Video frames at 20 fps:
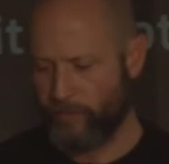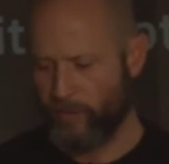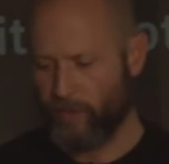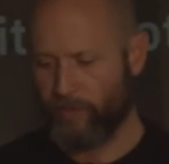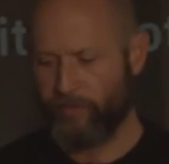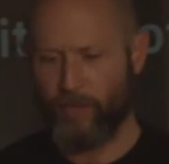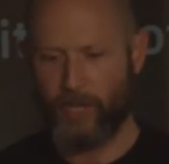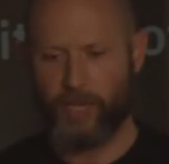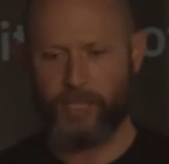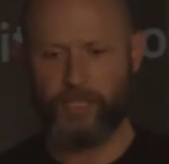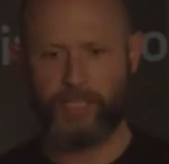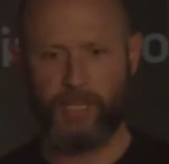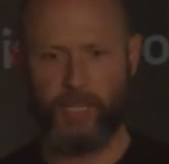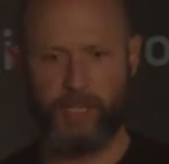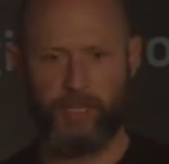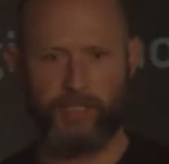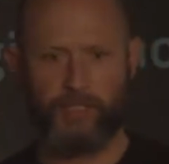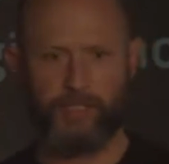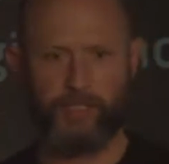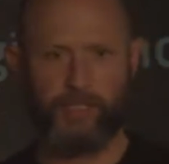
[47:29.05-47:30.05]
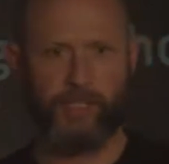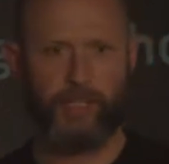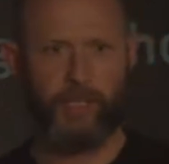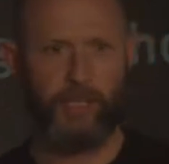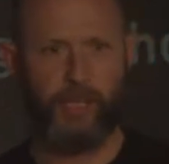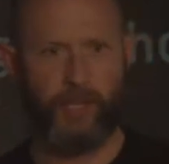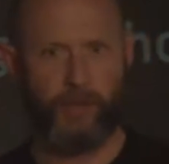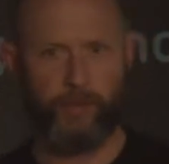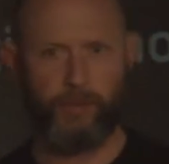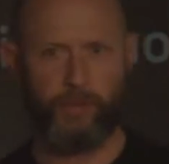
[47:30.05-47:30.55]
the flight attendants,
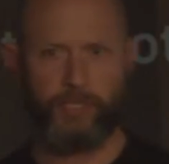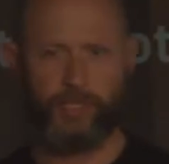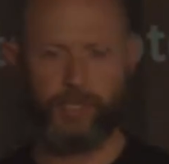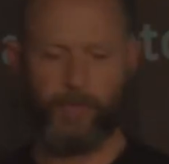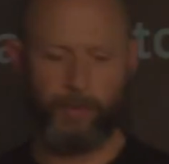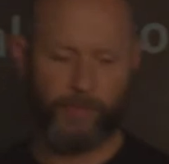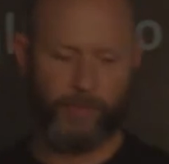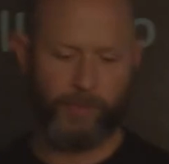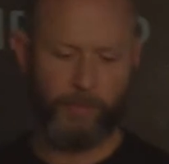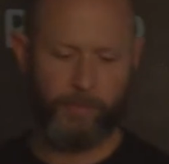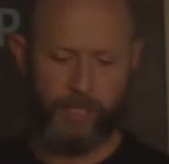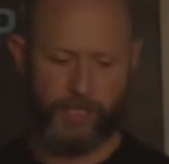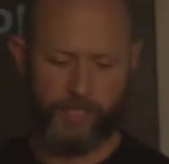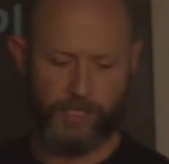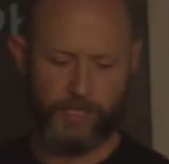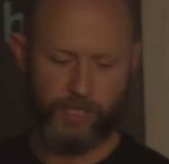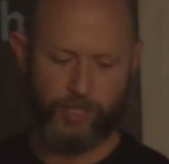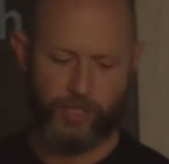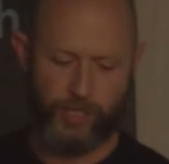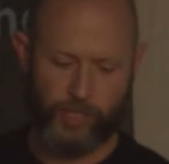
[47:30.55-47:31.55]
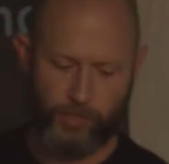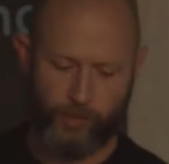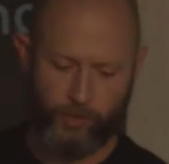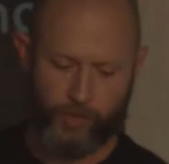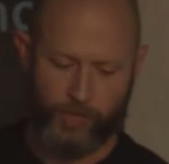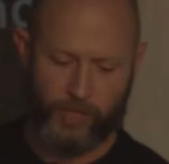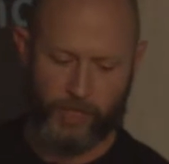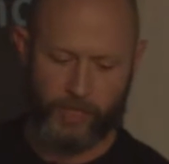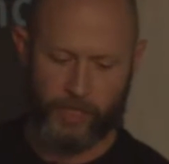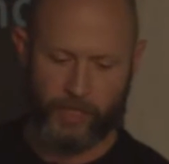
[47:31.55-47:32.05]
uh, with something being such a
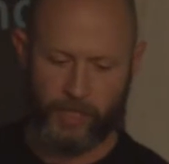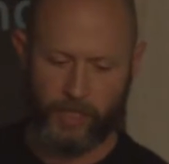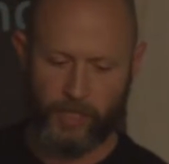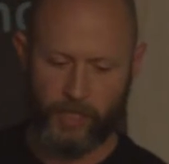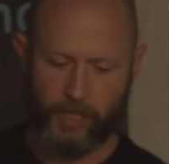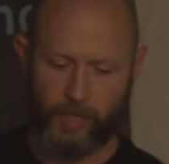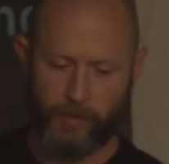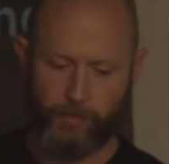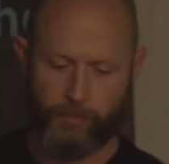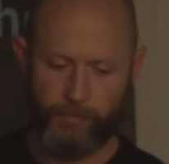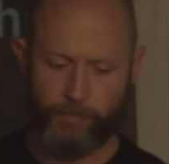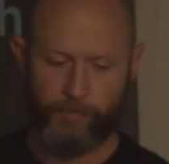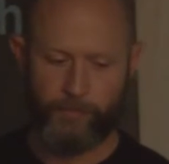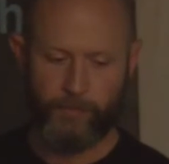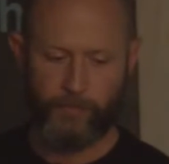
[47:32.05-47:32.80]
unique um,